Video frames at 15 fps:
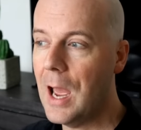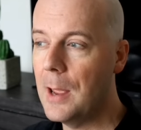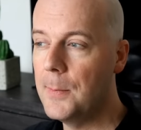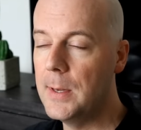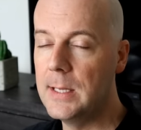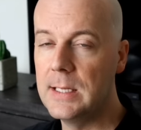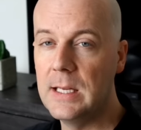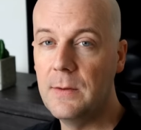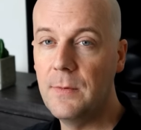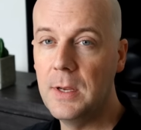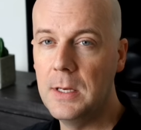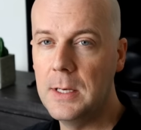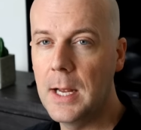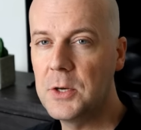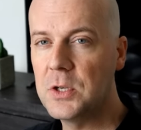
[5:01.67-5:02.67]

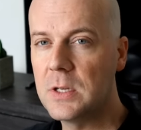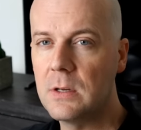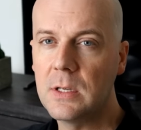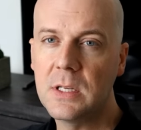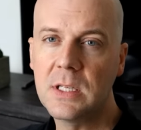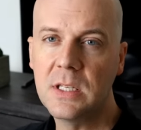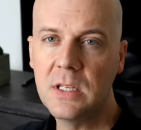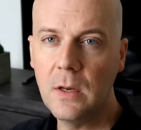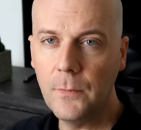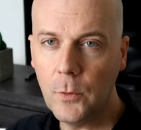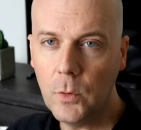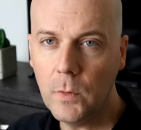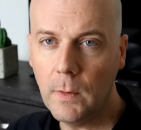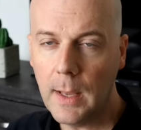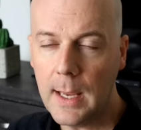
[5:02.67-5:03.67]
IPTV not just a
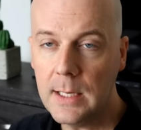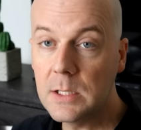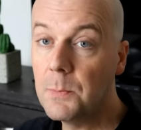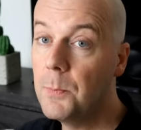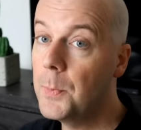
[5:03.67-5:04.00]
civil case,